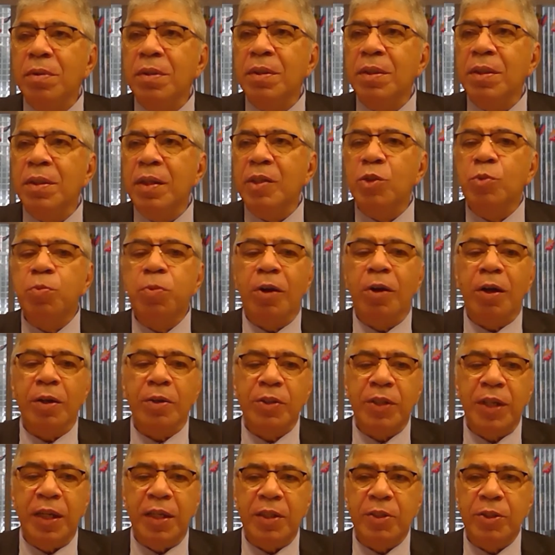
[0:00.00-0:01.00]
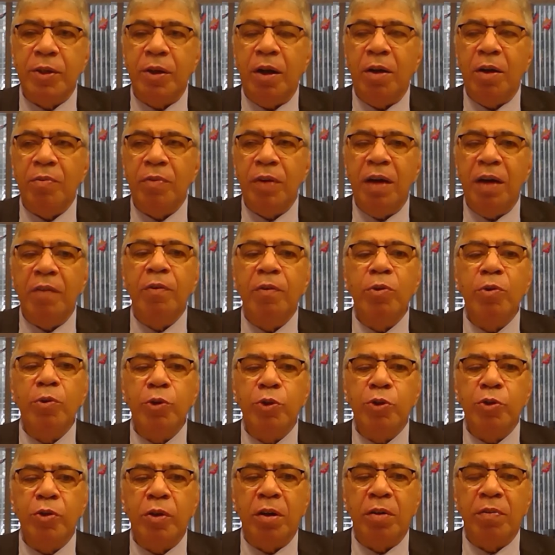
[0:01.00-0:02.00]
This process of
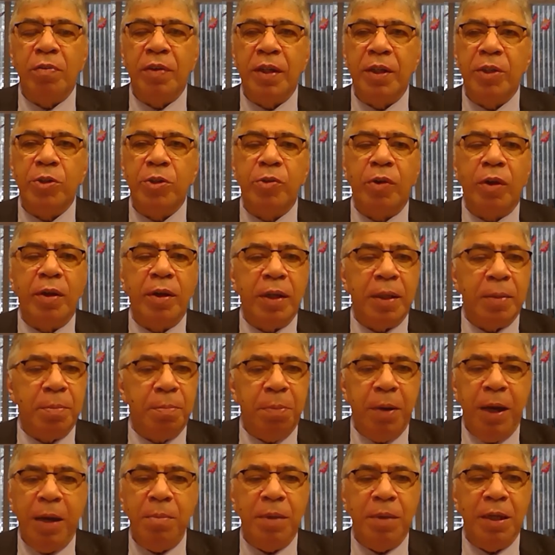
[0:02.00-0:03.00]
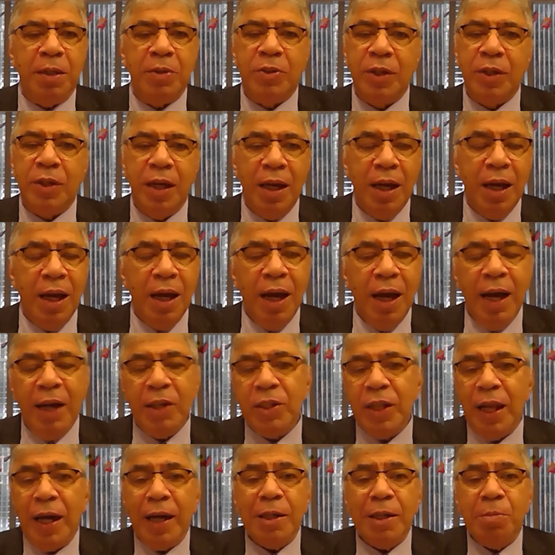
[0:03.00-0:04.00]
evolution of electronic payments
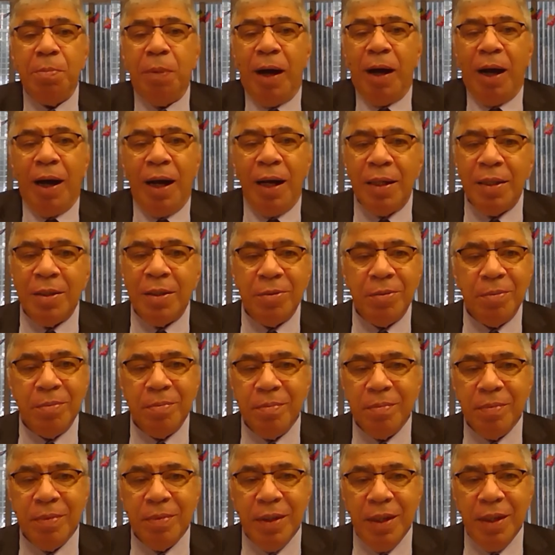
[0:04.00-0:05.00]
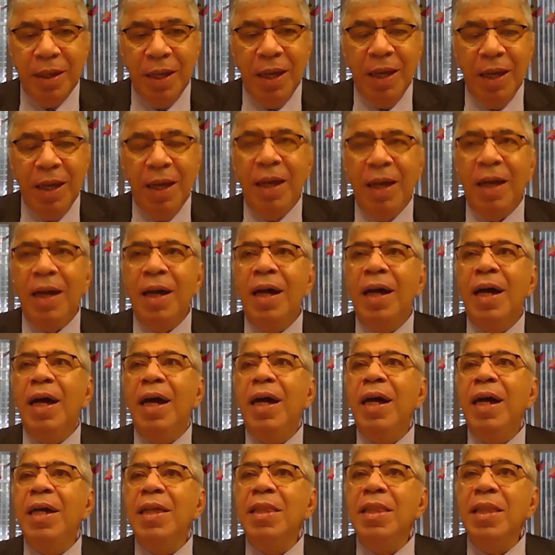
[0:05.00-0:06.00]
has lagged behind.
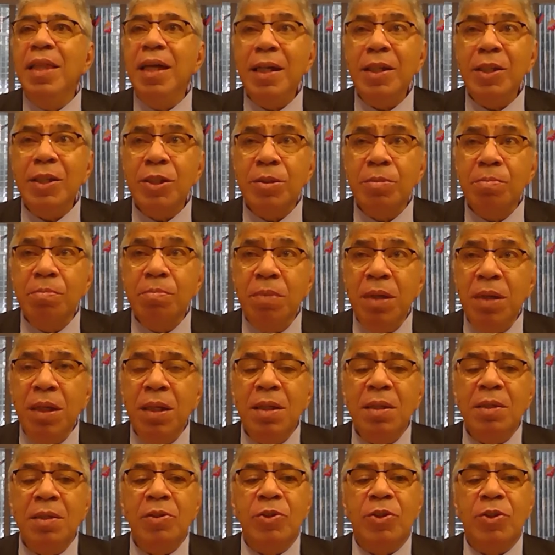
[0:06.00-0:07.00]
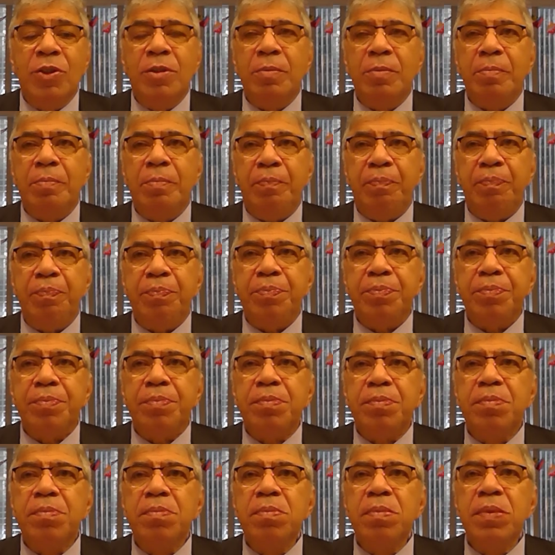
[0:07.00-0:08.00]
And this means,
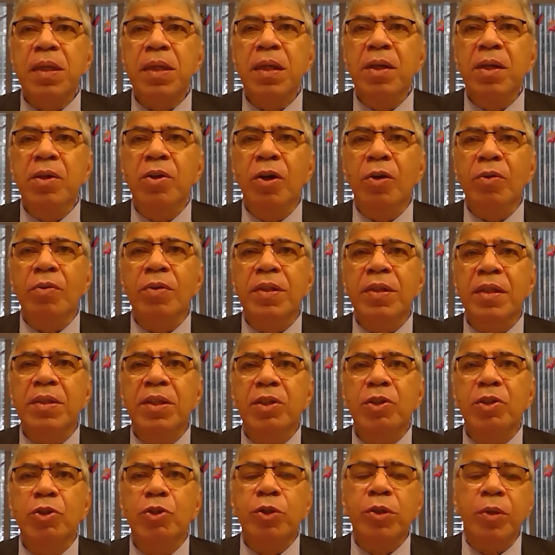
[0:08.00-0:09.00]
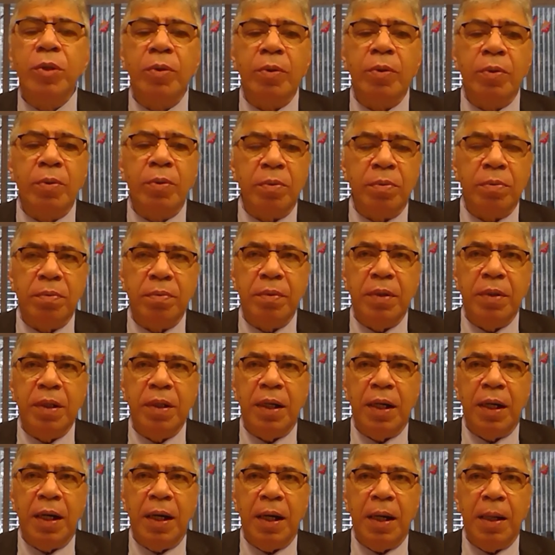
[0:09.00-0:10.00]
the digital
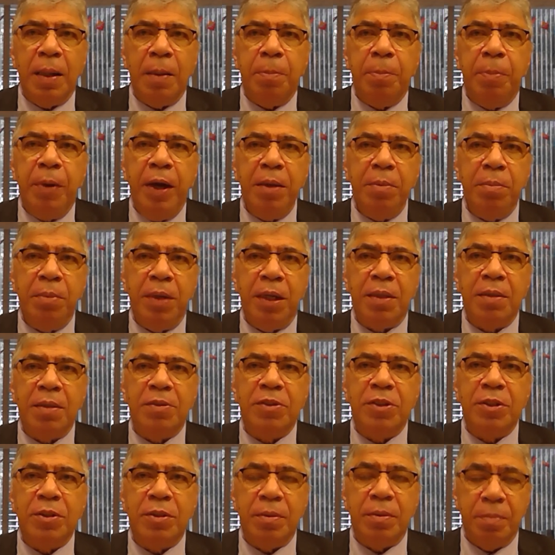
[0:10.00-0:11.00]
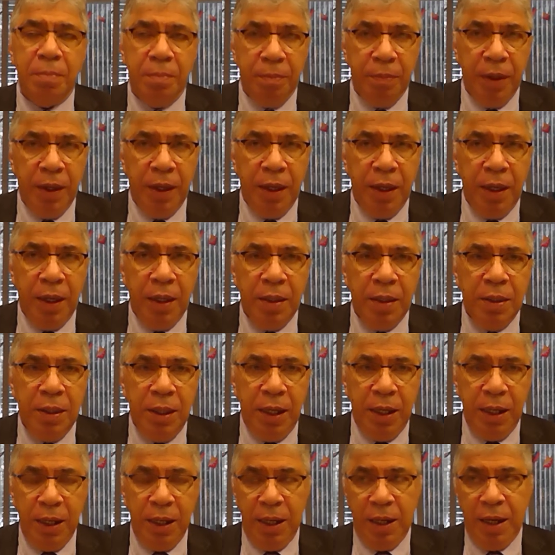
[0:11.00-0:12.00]
payments,
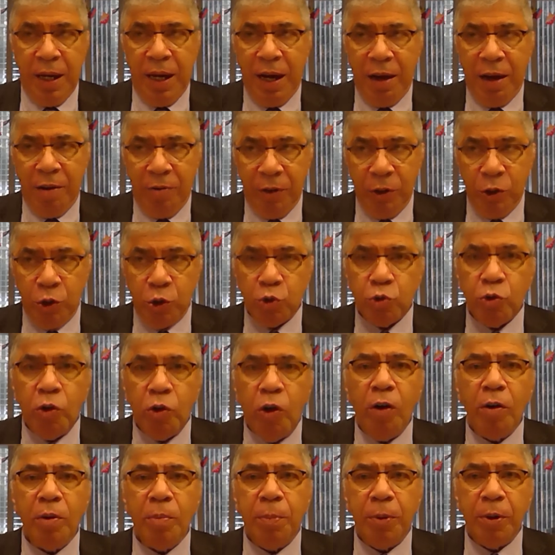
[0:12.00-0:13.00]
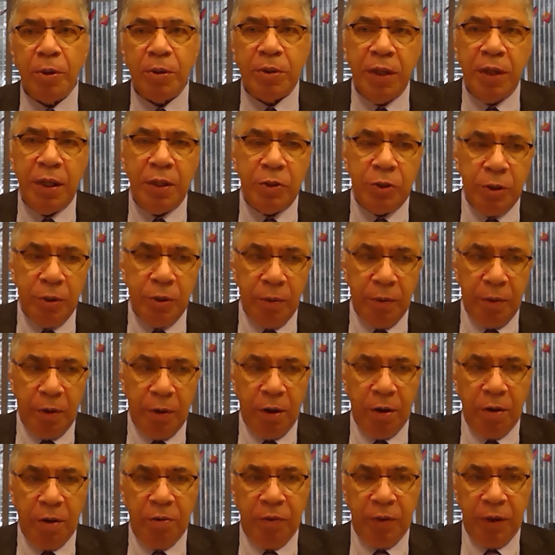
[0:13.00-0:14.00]
they have a strong potential
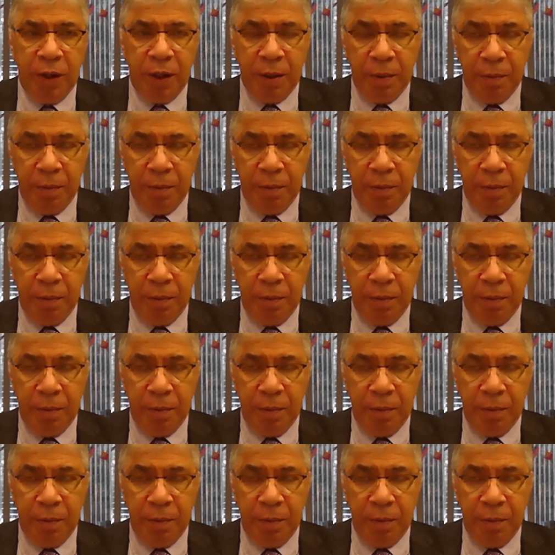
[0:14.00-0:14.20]
of